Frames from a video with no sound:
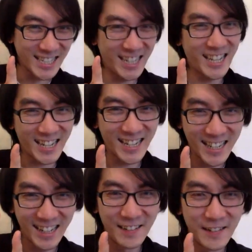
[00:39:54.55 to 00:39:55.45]

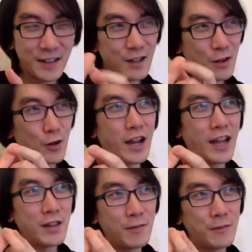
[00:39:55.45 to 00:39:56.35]

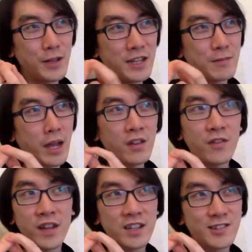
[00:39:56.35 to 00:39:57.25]
And then we need
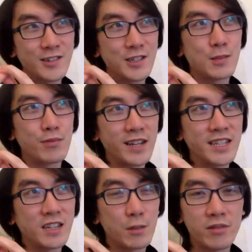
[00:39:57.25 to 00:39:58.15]
manufacturers to bring
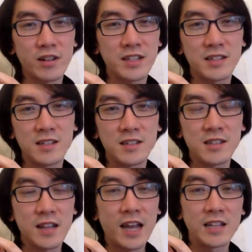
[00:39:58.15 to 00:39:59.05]
down the
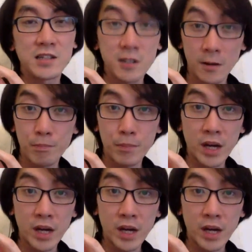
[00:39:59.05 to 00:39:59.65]
prices and stop